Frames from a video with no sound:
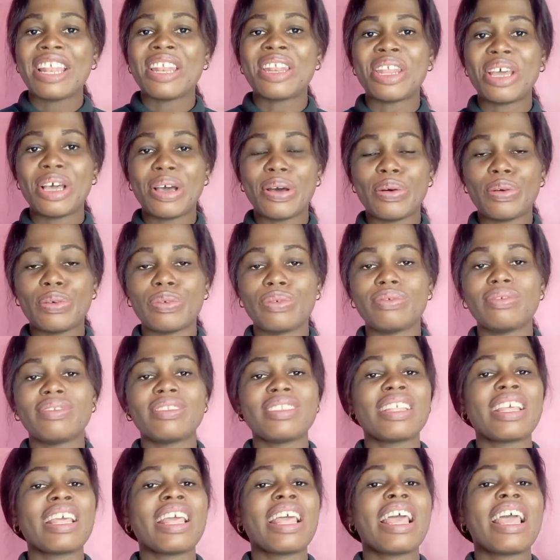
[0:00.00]
Now,
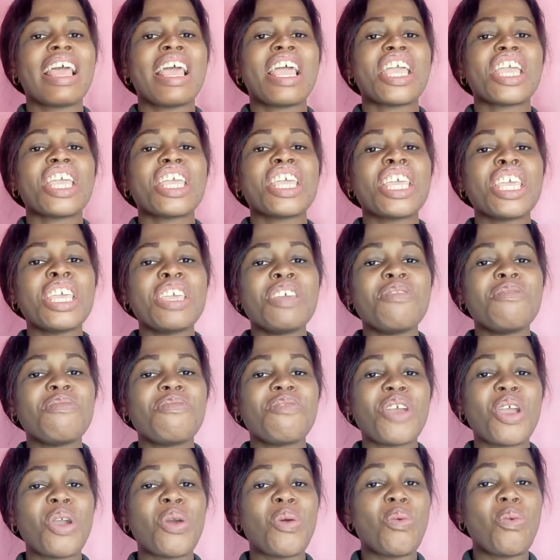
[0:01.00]

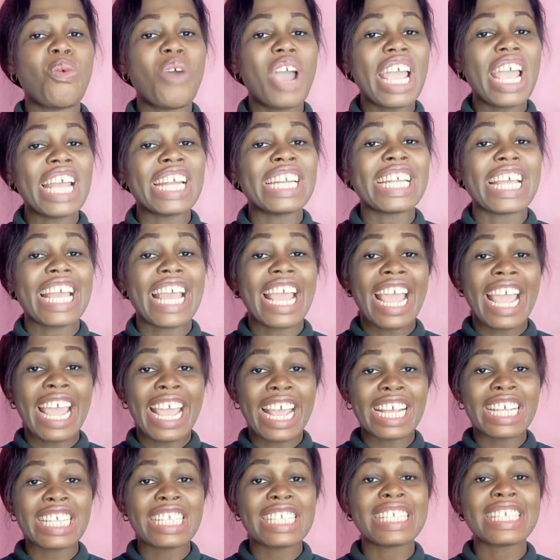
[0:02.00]
if a word
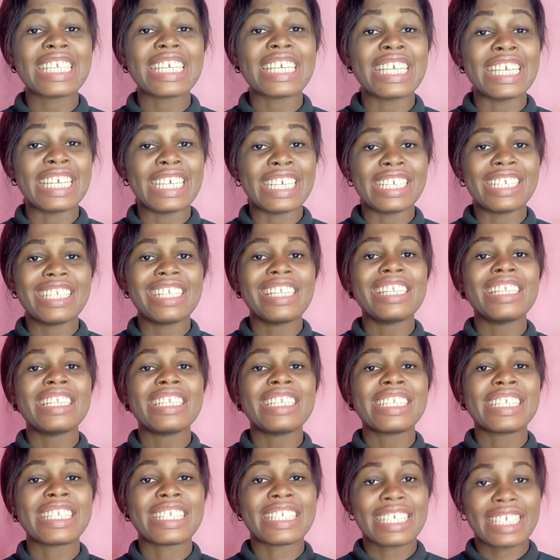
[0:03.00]
ends in
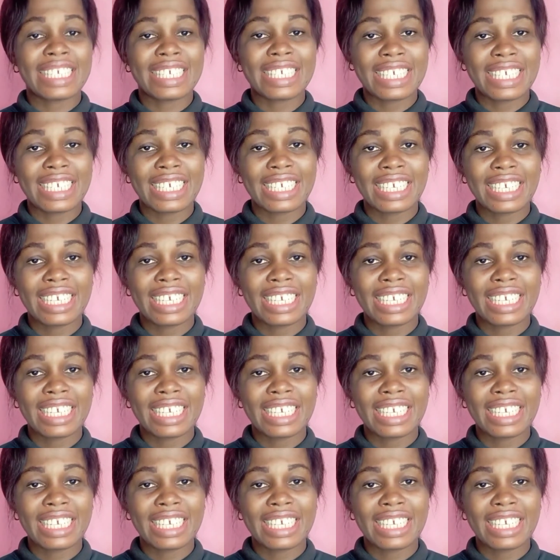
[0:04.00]
T,